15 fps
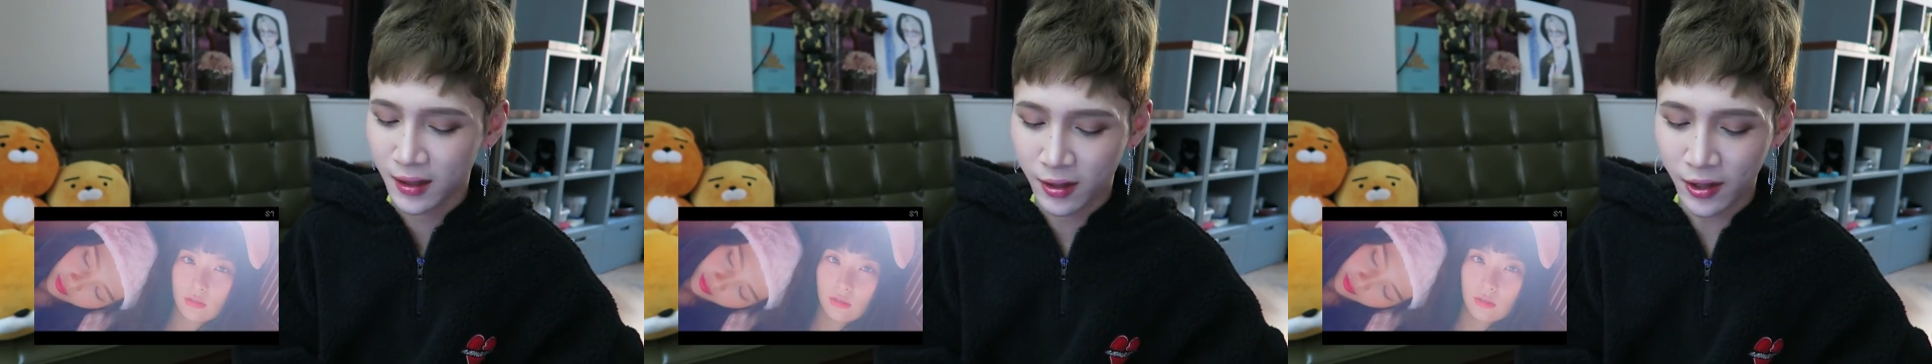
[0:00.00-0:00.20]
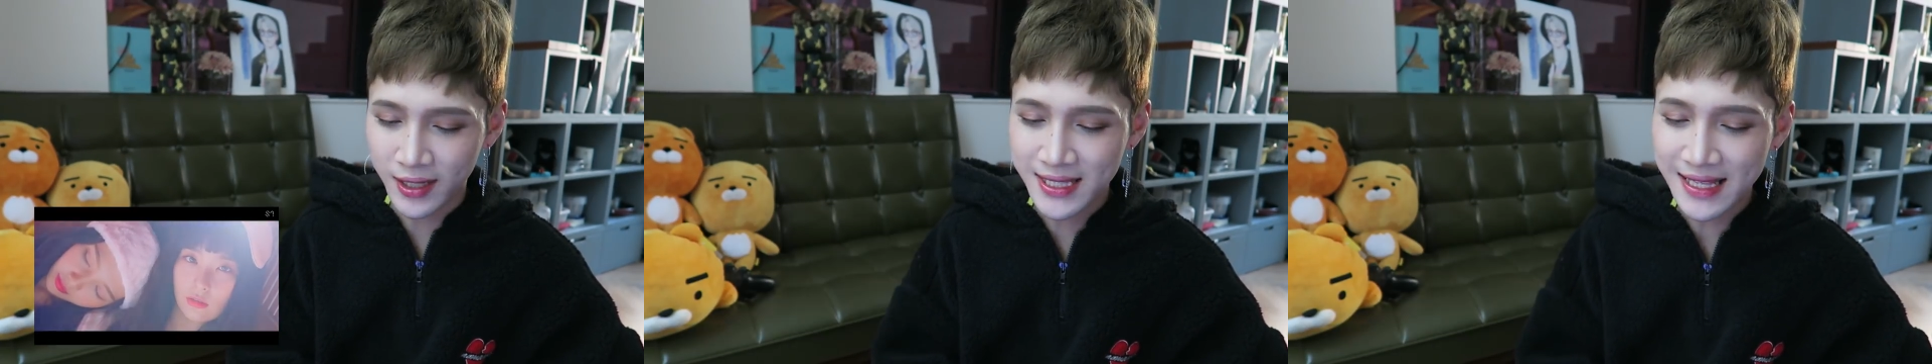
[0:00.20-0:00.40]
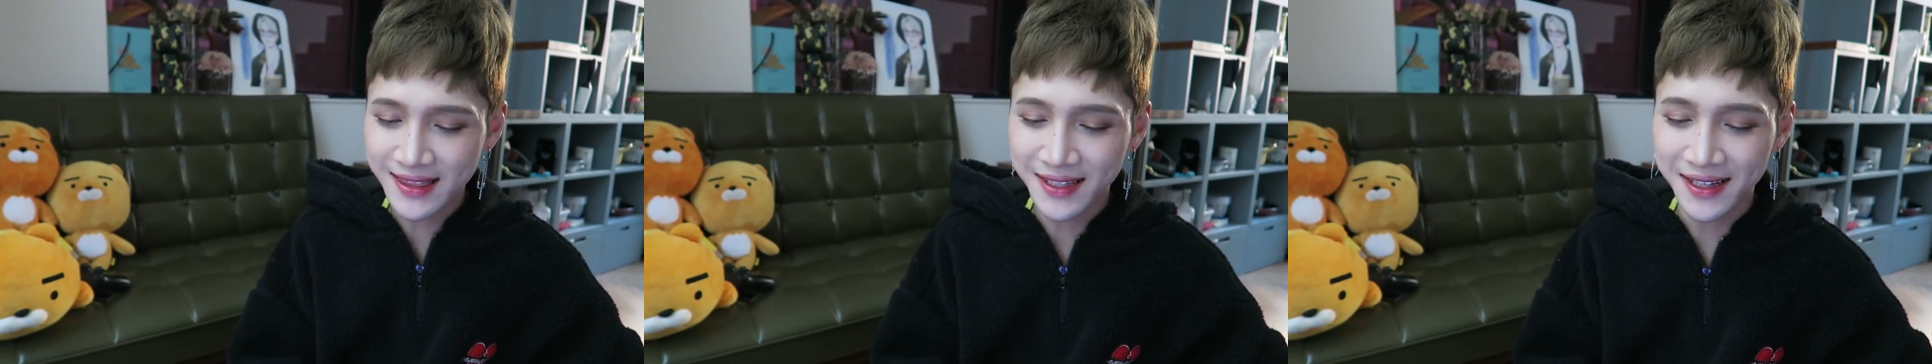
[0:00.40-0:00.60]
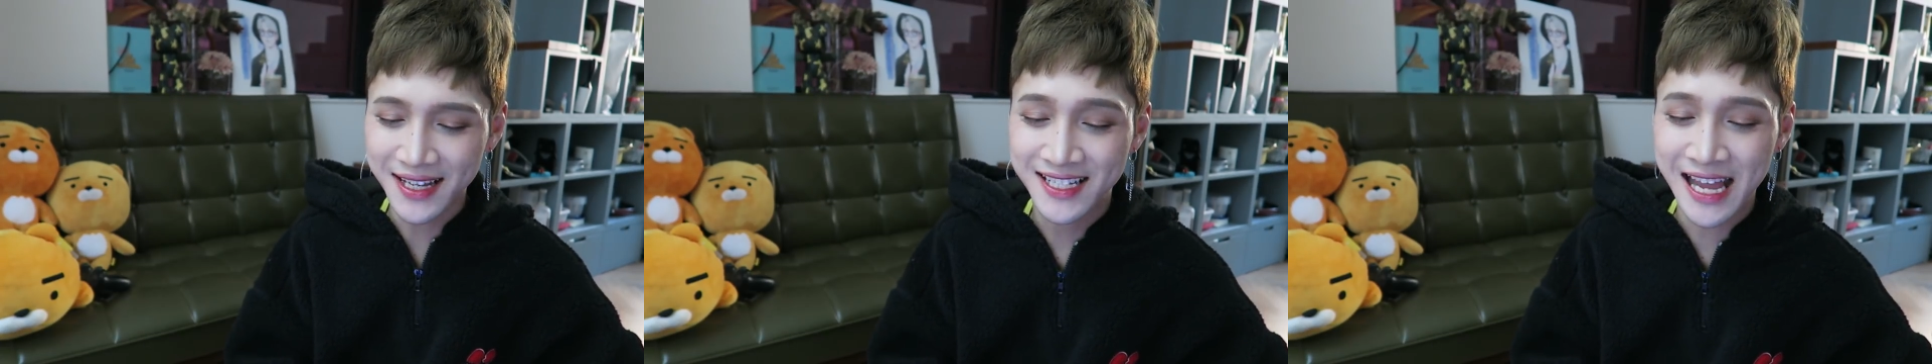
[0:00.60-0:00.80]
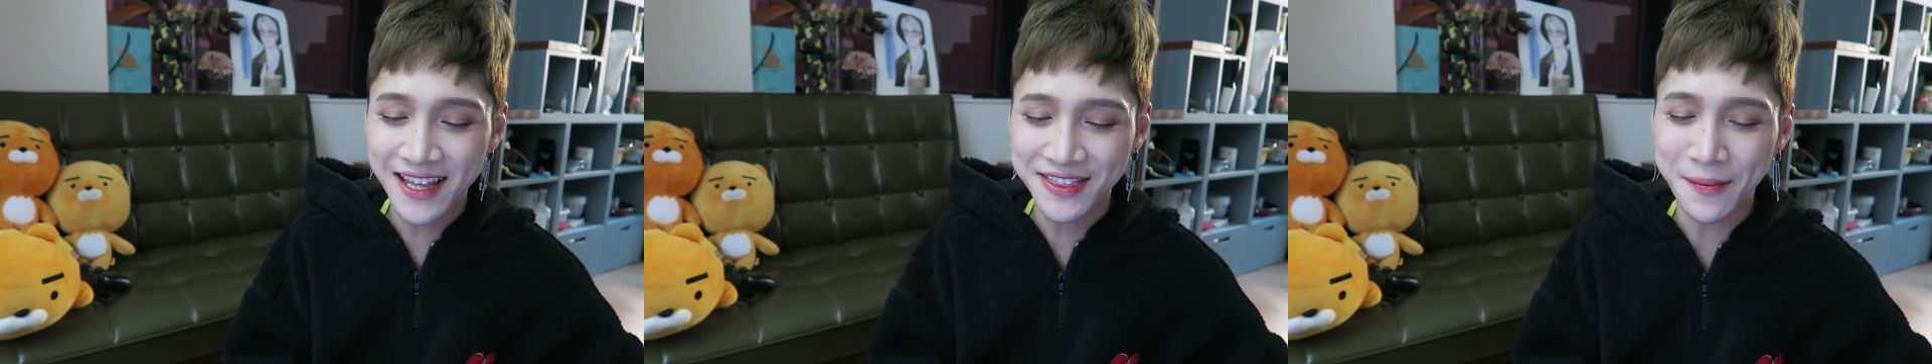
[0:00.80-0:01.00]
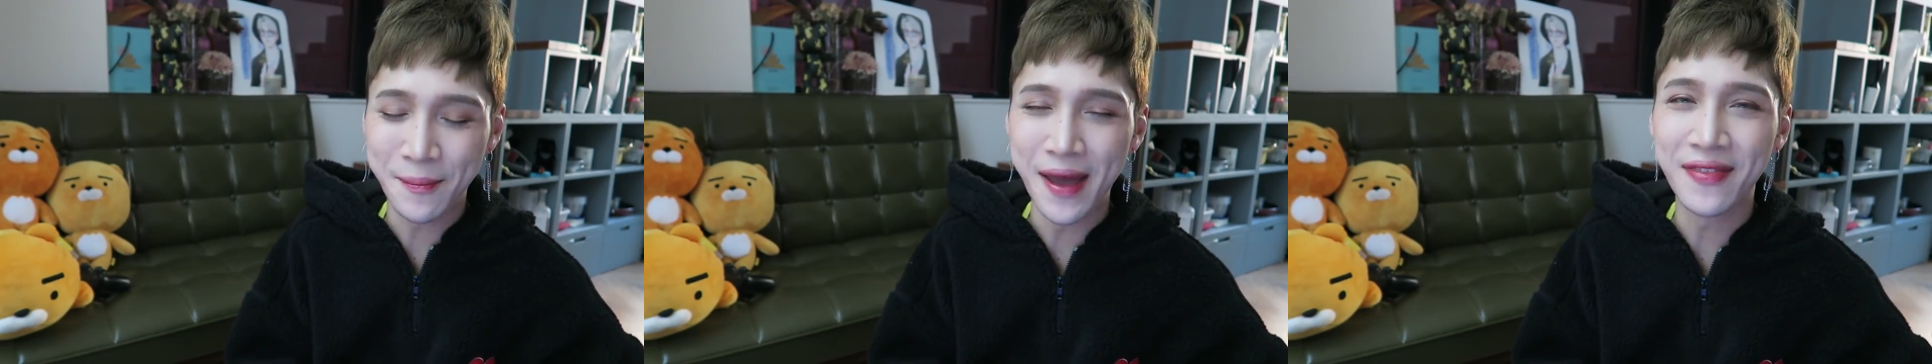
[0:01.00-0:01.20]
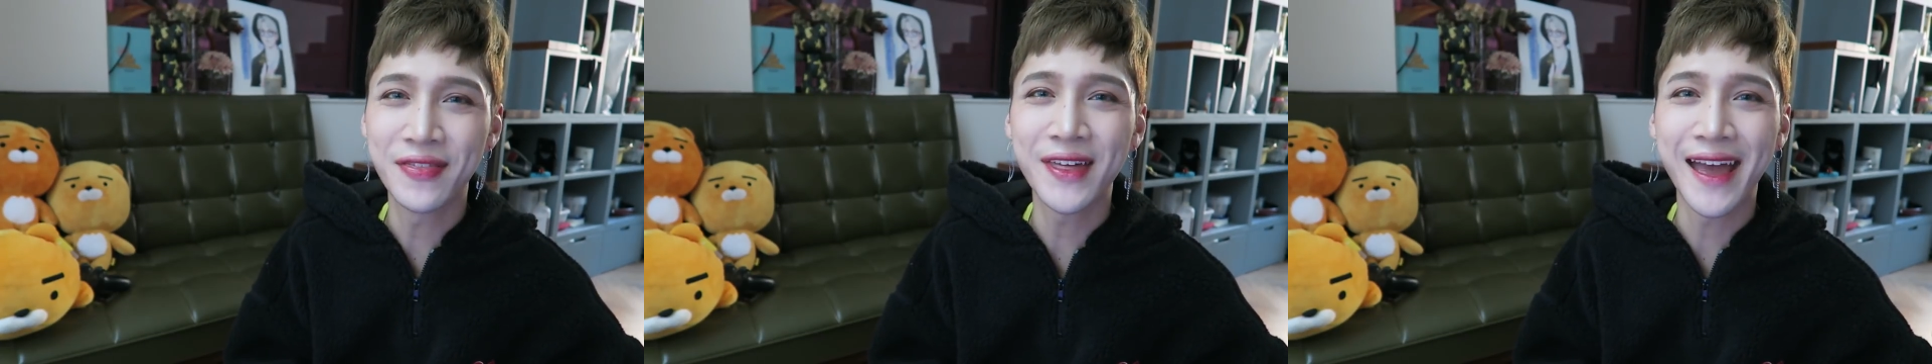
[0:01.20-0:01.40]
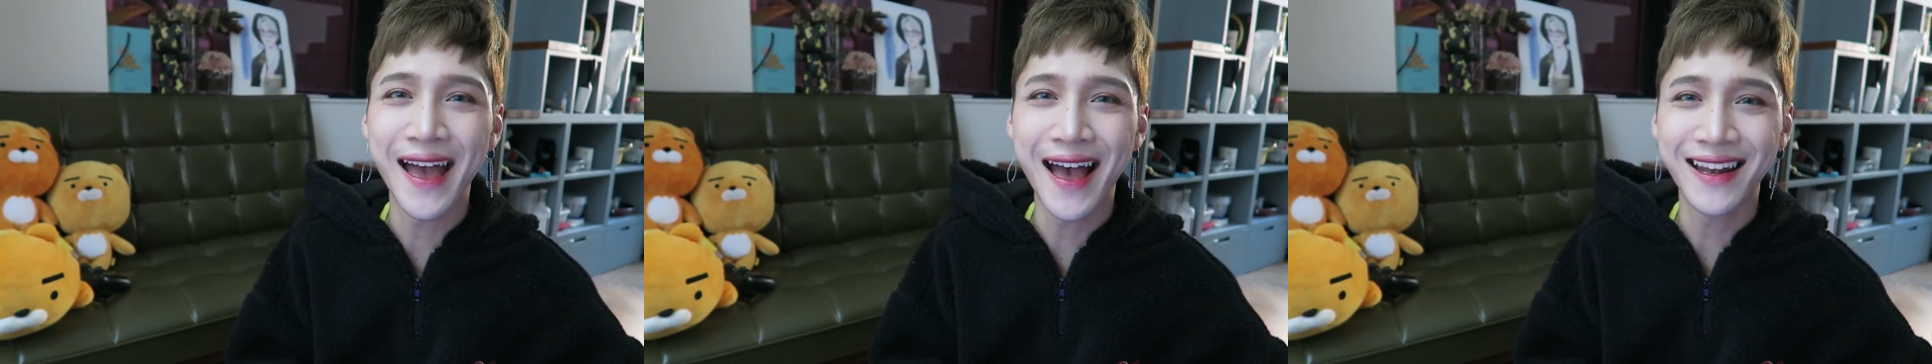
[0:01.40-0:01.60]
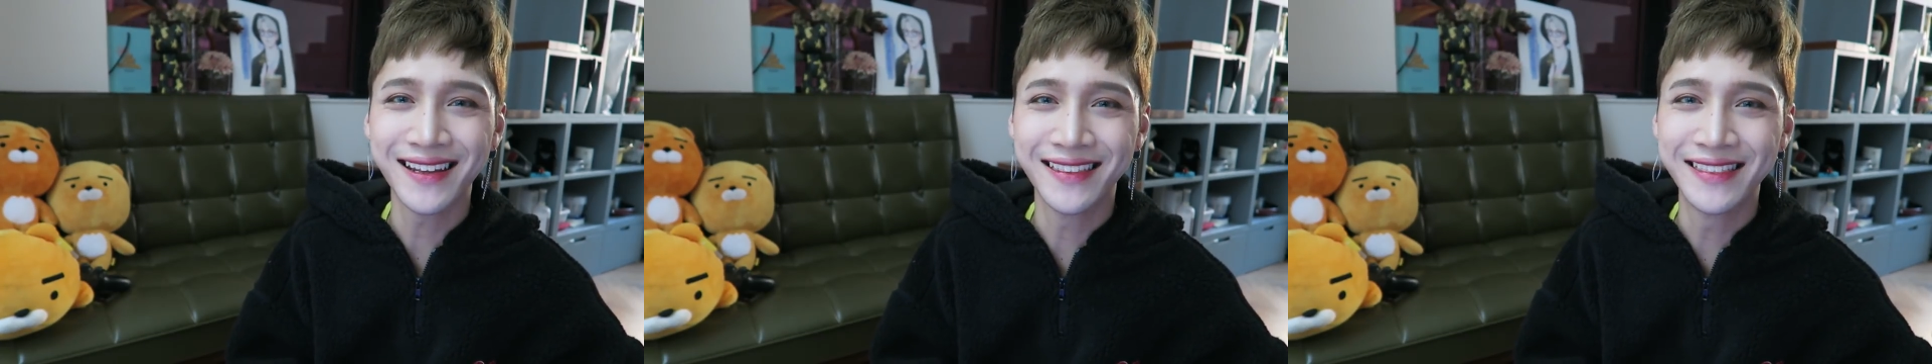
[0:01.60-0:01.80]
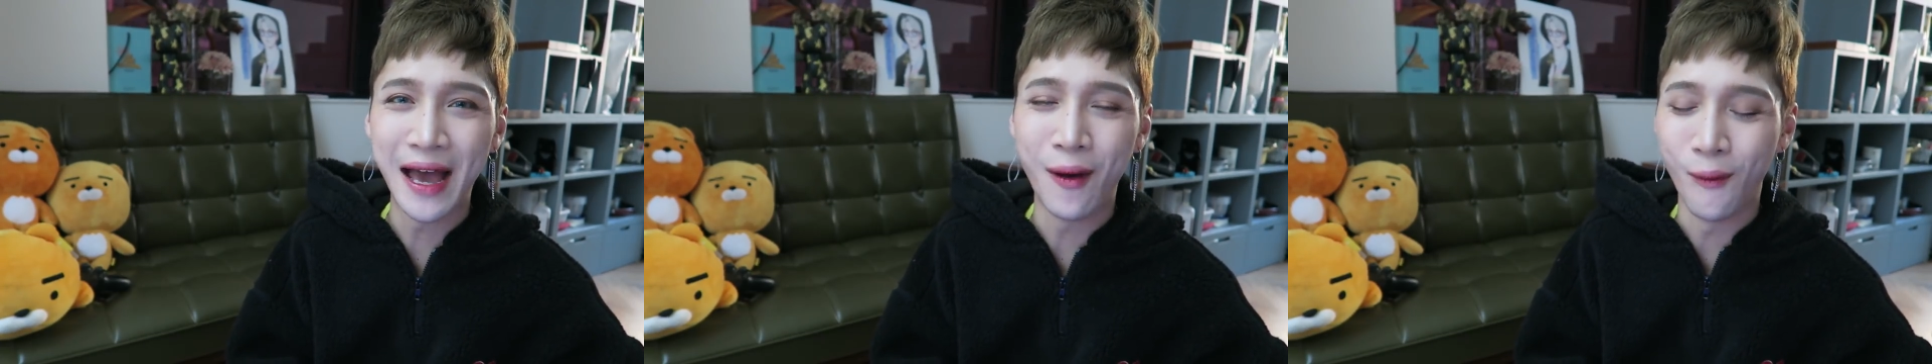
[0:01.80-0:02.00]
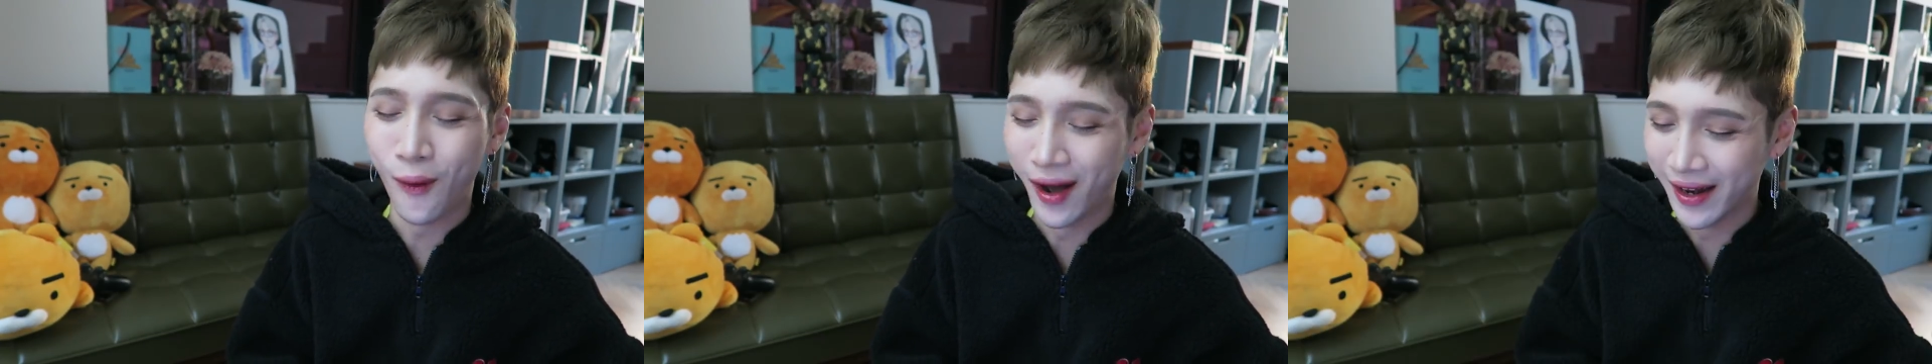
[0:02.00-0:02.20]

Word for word: Girl, is that the is that the bed that they had in that